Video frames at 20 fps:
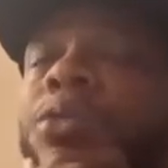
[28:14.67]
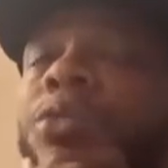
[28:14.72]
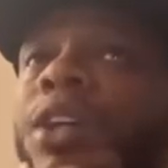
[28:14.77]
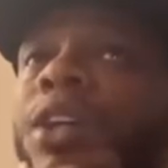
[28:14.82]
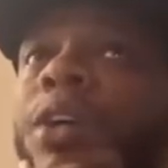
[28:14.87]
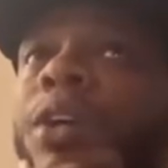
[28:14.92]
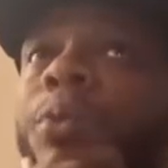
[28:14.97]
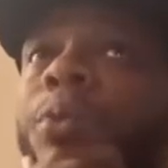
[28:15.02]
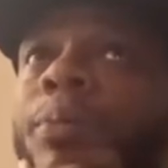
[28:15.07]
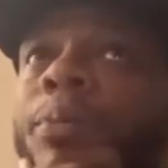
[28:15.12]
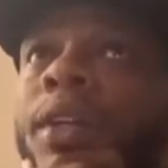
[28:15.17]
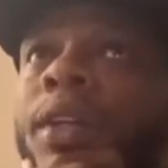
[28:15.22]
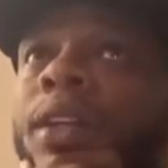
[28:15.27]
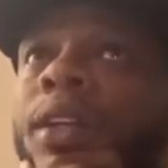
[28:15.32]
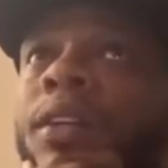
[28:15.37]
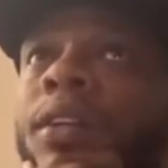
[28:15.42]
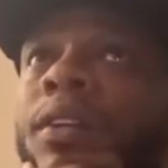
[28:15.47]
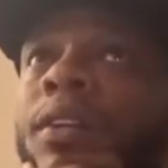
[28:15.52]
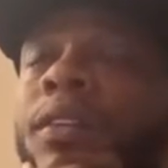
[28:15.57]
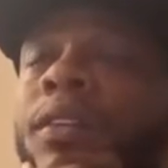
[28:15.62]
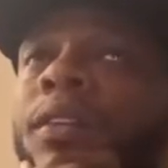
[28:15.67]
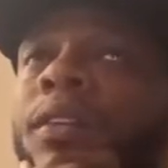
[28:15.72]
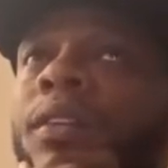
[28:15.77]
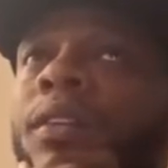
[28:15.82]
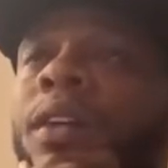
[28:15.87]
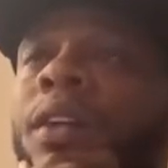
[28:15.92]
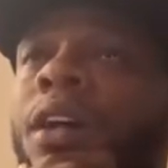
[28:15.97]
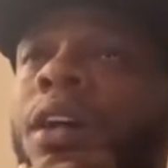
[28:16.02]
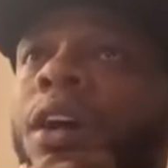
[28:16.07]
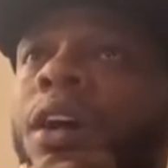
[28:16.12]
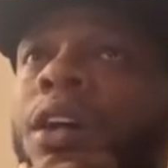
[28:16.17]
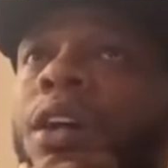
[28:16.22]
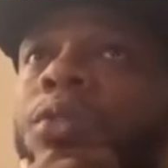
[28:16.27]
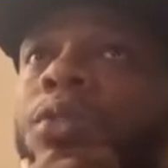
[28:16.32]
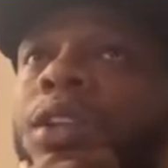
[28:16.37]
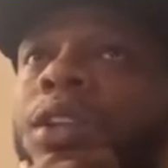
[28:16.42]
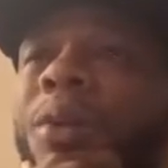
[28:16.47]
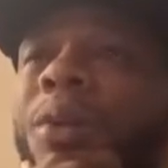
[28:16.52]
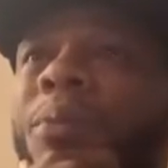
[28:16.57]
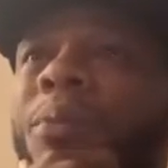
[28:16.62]
you done with me? Are
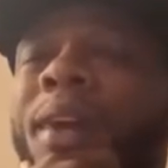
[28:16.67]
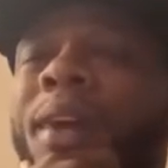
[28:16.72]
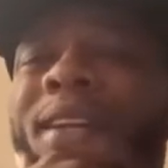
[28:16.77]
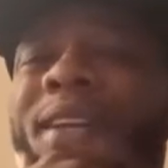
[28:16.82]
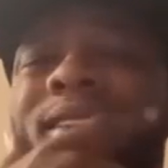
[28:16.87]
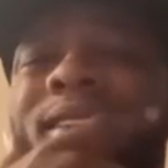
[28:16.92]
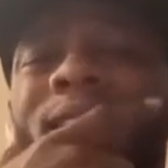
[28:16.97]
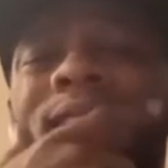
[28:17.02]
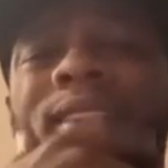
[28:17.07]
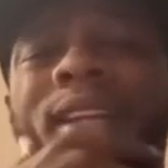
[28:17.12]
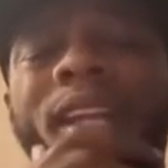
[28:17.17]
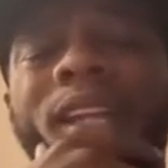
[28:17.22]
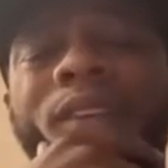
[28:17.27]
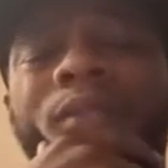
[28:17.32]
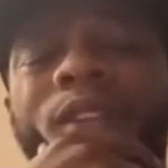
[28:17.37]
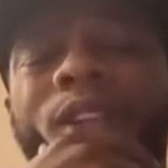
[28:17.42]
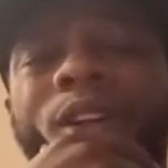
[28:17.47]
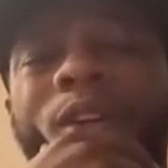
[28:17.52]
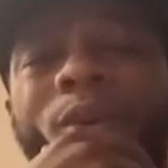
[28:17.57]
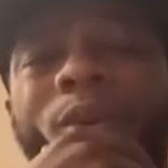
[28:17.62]
you done with me? I said, is that even a